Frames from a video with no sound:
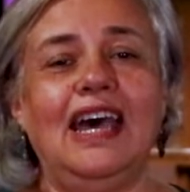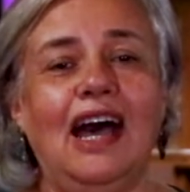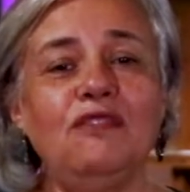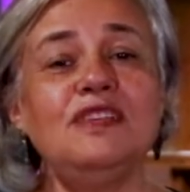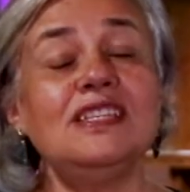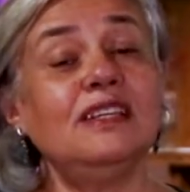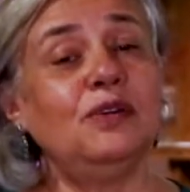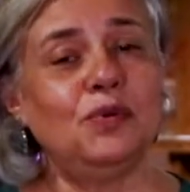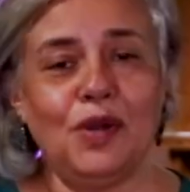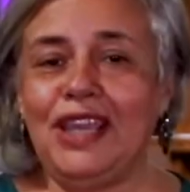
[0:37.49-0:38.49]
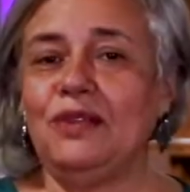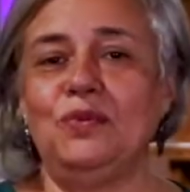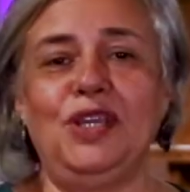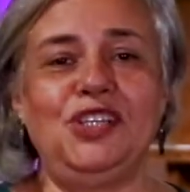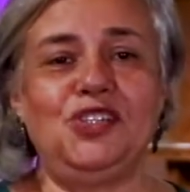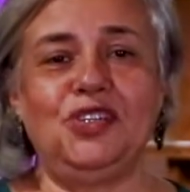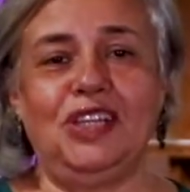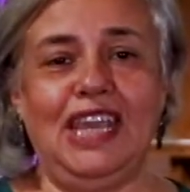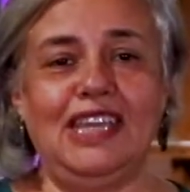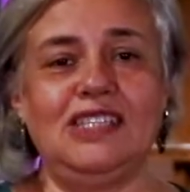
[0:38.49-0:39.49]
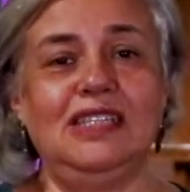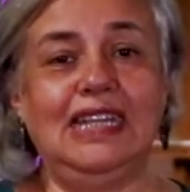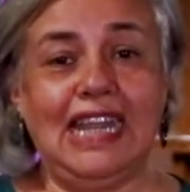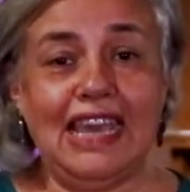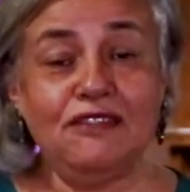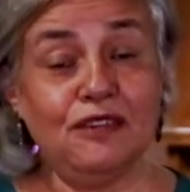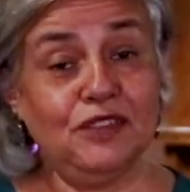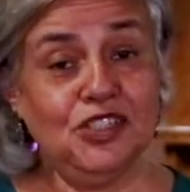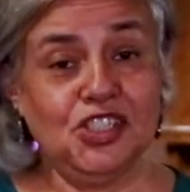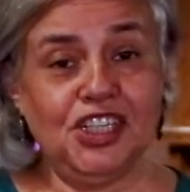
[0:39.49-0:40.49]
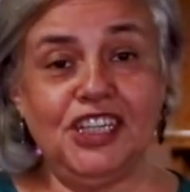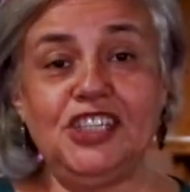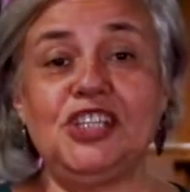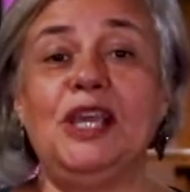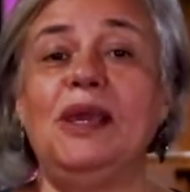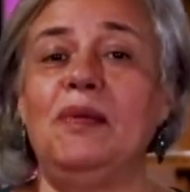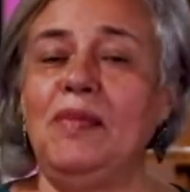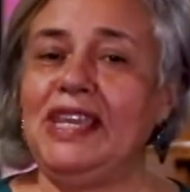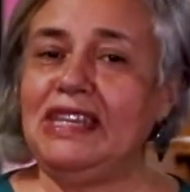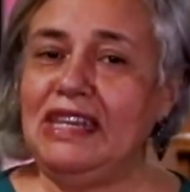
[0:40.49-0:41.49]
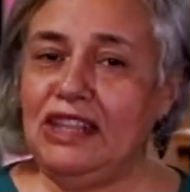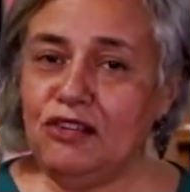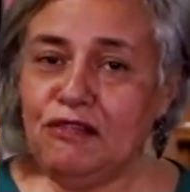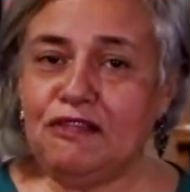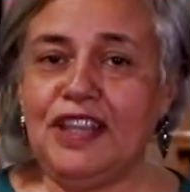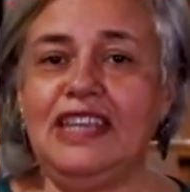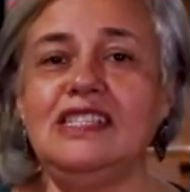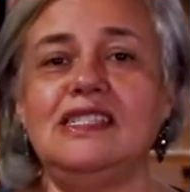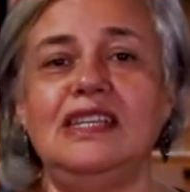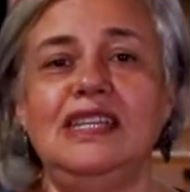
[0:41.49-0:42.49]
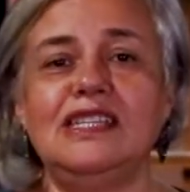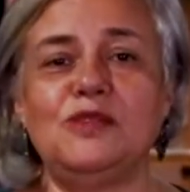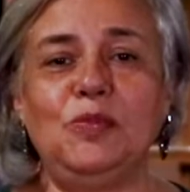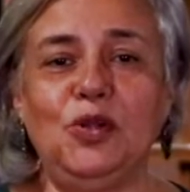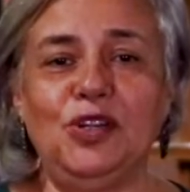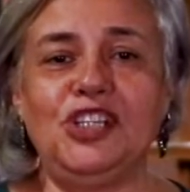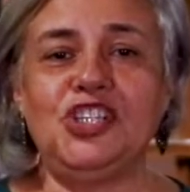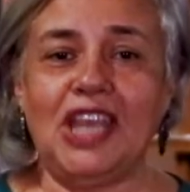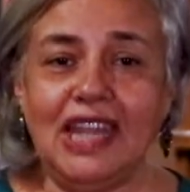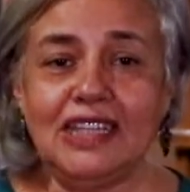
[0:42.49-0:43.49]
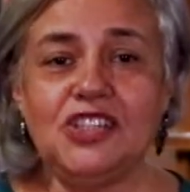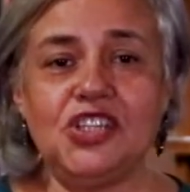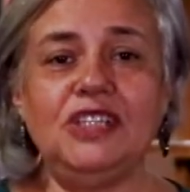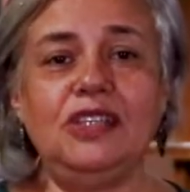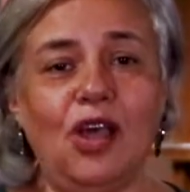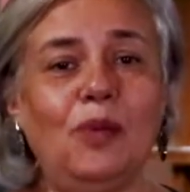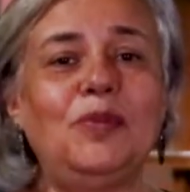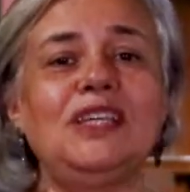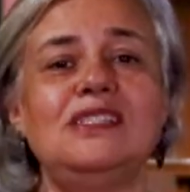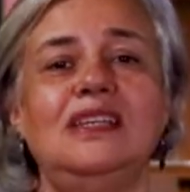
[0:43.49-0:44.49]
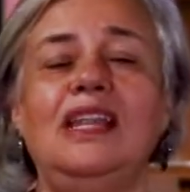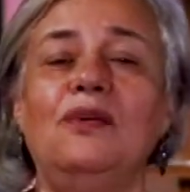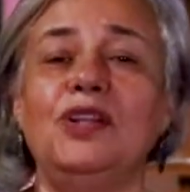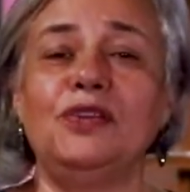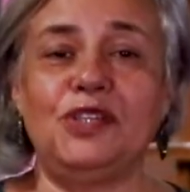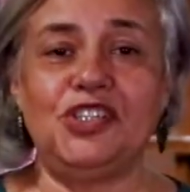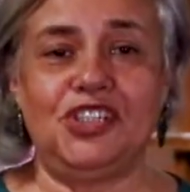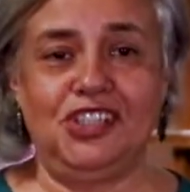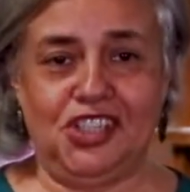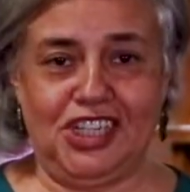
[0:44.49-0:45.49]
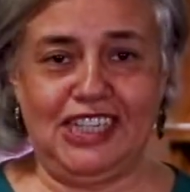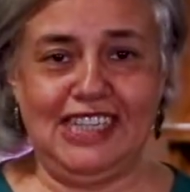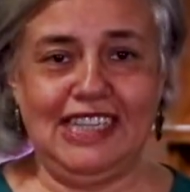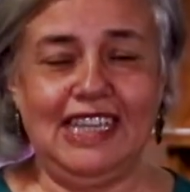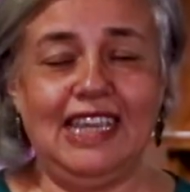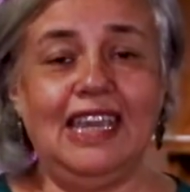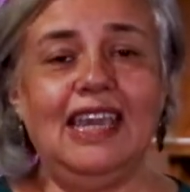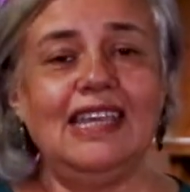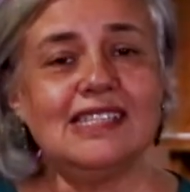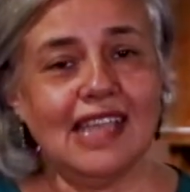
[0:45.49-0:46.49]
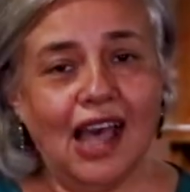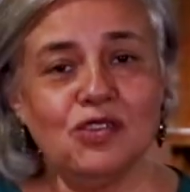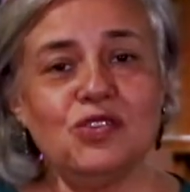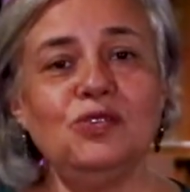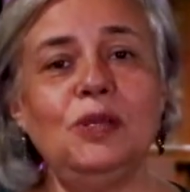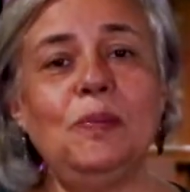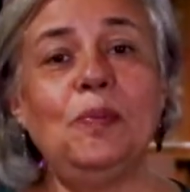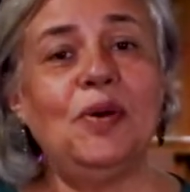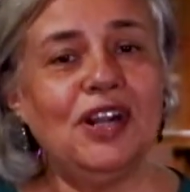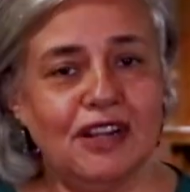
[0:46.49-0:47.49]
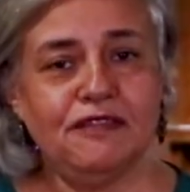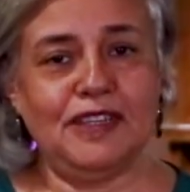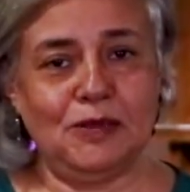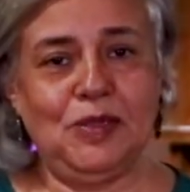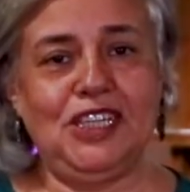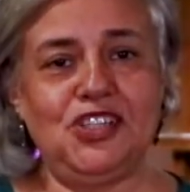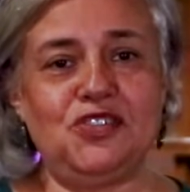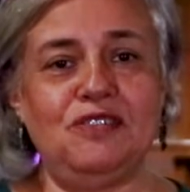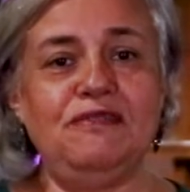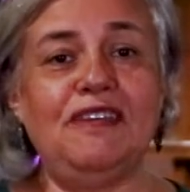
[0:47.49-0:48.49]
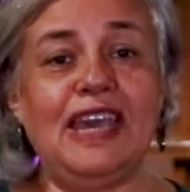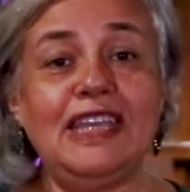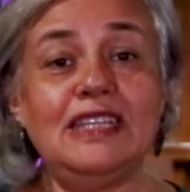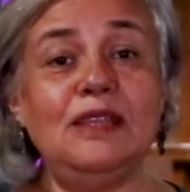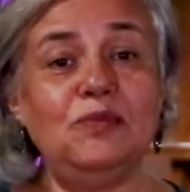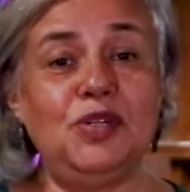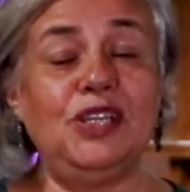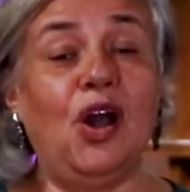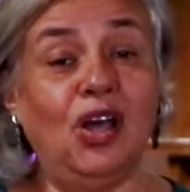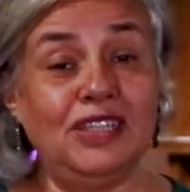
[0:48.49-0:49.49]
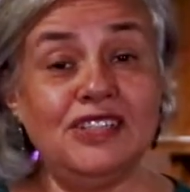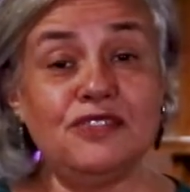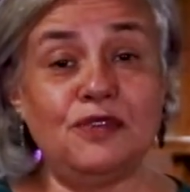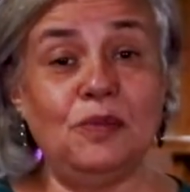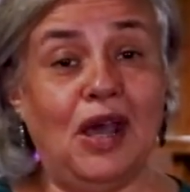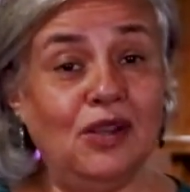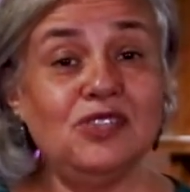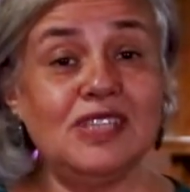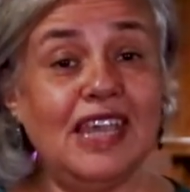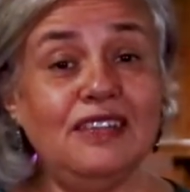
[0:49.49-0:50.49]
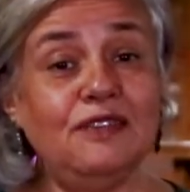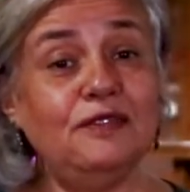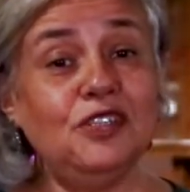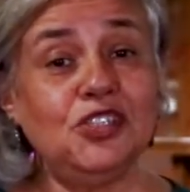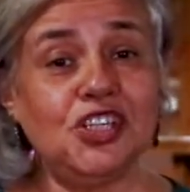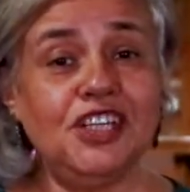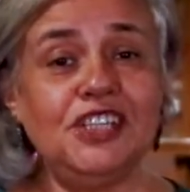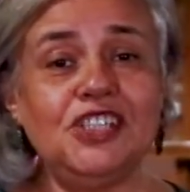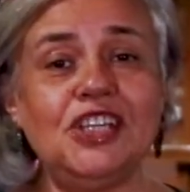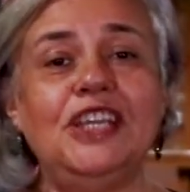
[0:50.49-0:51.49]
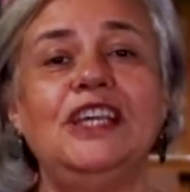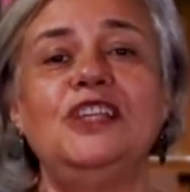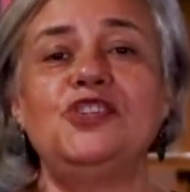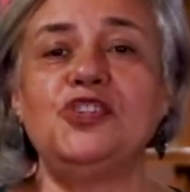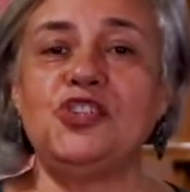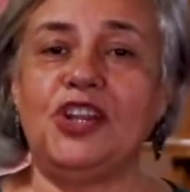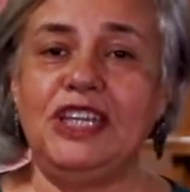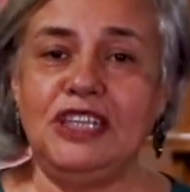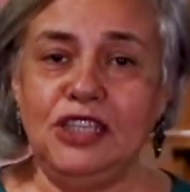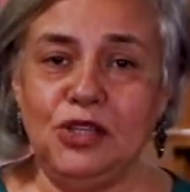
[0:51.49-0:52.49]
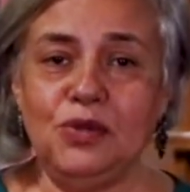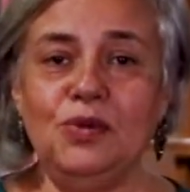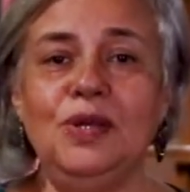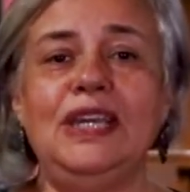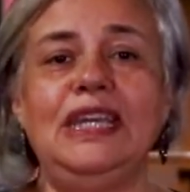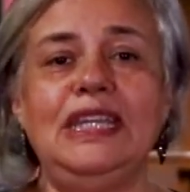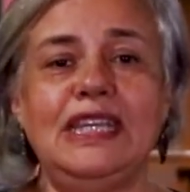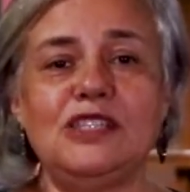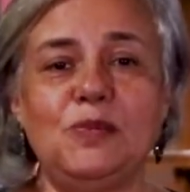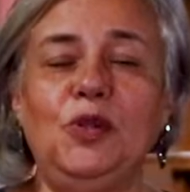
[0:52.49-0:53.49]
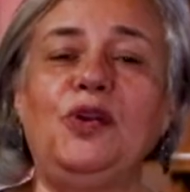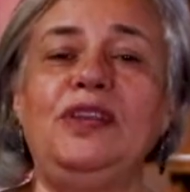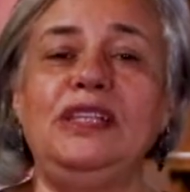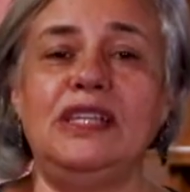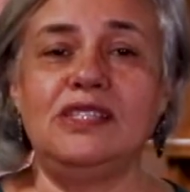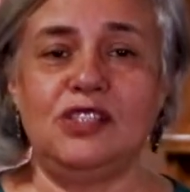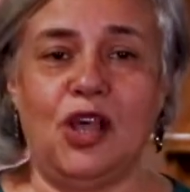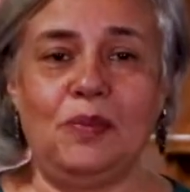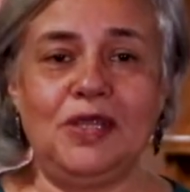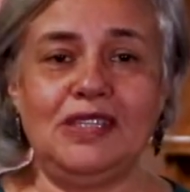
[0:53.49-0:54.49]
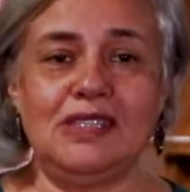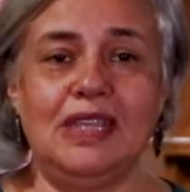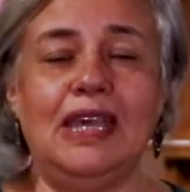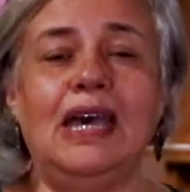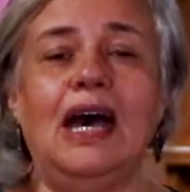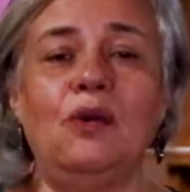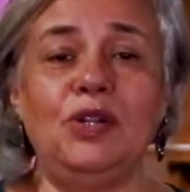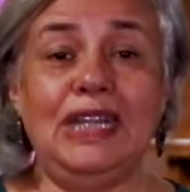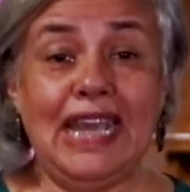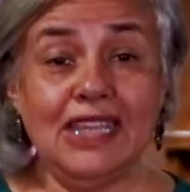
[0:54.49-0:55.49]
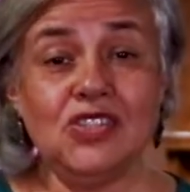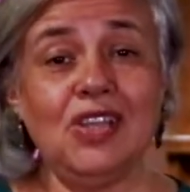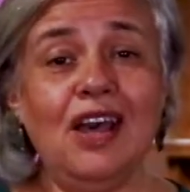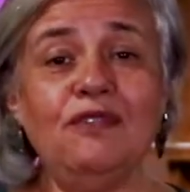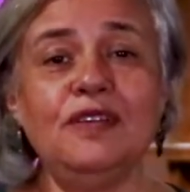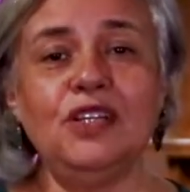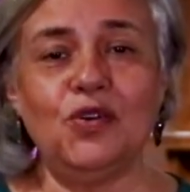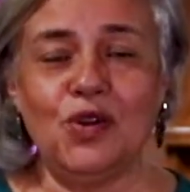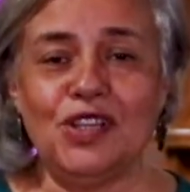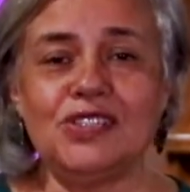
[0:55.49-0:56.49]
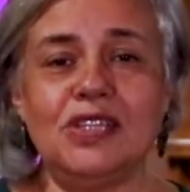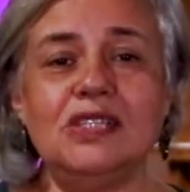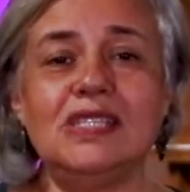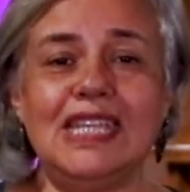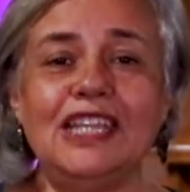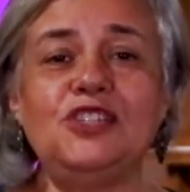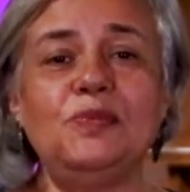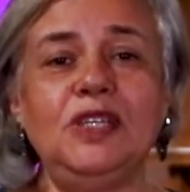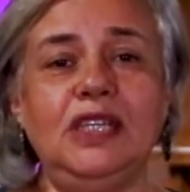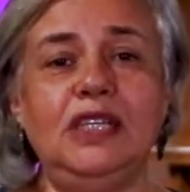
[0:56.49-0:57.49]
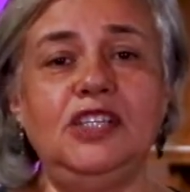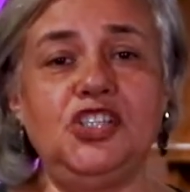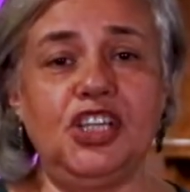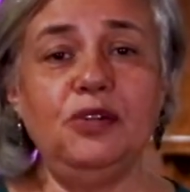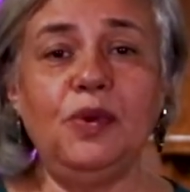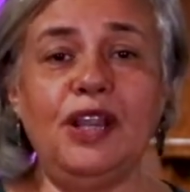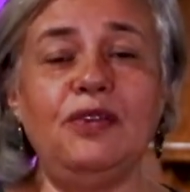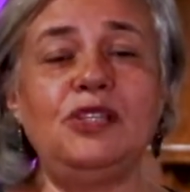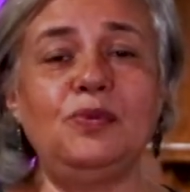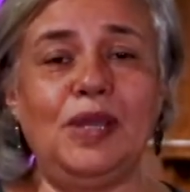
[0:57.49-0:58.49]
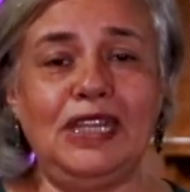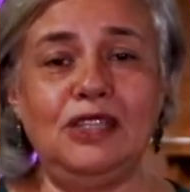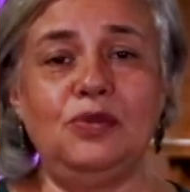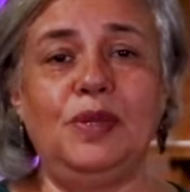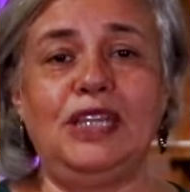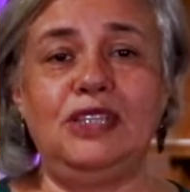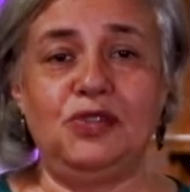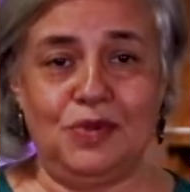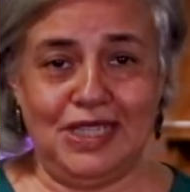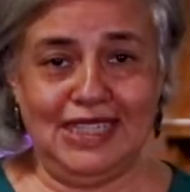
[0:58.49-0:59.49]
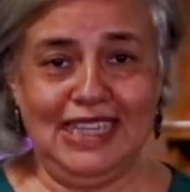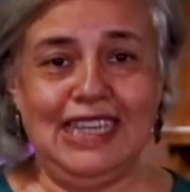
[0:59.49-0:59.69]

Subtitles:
Alpha is a great way to connect in the life of the church, make new friends, and explore challenging topics in our Christian journey. It's also the perfect place to invite and bring others from outside of the church to join you in exploring these topics. Our next Alpha course is set to begin in January 2023.